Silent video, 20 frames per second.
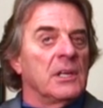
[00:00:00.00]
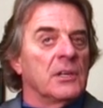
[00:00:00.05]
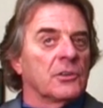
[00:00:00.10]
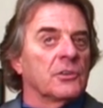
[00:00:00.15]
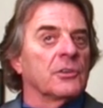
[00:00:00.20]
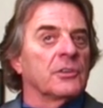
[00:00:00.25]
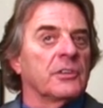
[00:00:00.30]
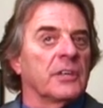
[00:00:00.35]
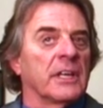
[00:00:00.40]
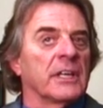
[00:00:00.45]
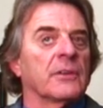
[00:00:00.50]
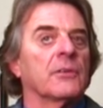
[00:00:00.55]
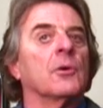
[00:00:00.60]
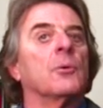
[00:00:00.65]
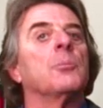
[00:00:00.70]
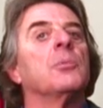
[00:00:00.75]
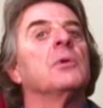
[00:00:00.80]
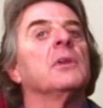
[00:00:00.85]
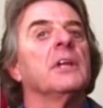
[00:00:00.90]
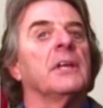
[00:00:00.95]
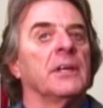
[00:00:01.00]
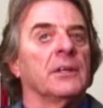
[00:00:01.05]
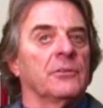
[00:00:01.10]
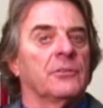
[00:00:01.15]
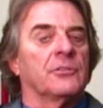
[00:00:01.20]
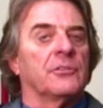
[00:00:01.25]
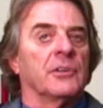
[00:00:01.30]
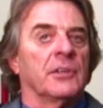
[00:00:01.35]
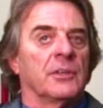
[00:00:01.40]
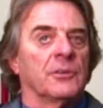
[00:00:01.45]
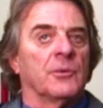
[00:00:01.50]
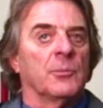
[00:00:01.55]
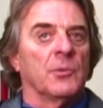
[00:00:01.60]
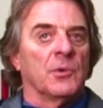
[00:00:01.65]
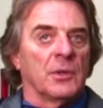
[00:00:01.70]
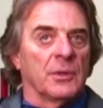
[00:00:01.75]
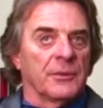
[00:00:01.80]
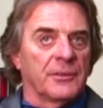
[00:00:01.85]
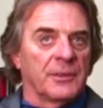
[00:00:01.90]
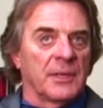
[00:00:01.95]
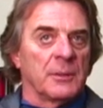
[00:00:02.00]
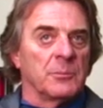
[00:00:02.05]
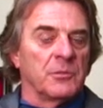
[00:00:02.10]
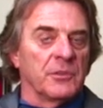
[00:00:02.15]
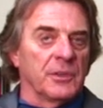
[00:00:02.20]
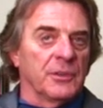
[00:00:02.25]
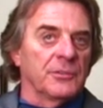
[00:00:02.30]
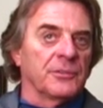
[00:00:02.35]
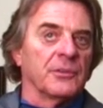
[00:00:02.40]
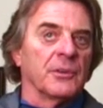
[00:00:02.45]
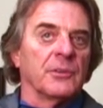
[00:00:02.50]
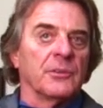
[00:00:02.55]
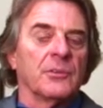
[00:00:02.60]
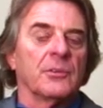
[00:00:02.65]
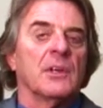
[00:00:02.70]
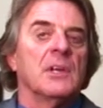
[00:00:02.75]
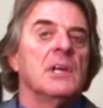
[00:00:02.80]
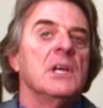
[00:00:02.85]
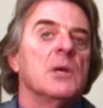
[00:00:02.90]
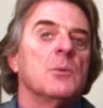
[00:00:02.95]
to take their place, to hit the ball the same distance,